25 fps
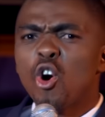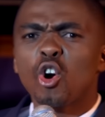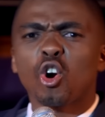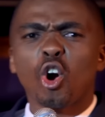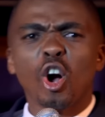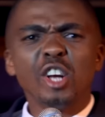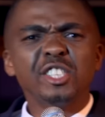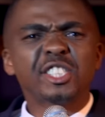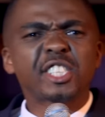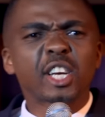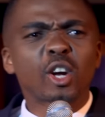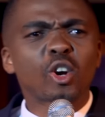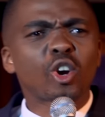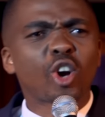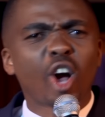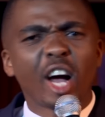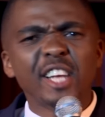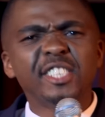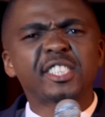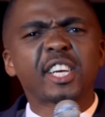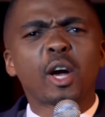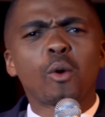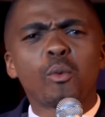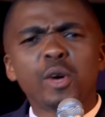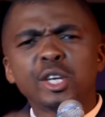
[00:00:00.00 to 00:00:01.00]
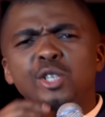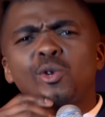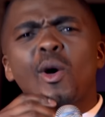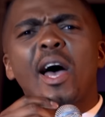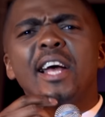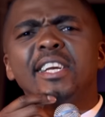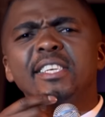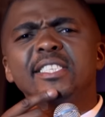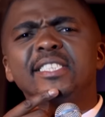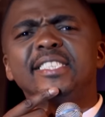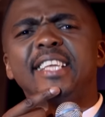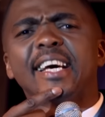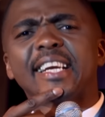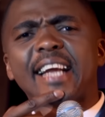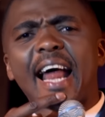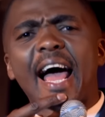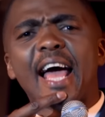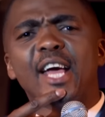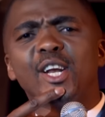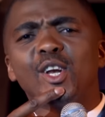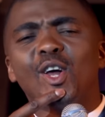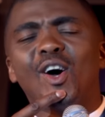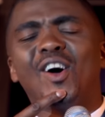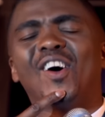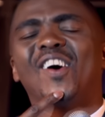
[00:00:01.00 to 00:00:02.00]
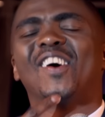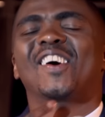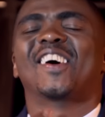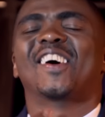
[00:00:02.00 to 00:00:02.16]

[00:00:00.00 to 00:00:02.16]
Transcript: Konje, Konje, which one is the rhino?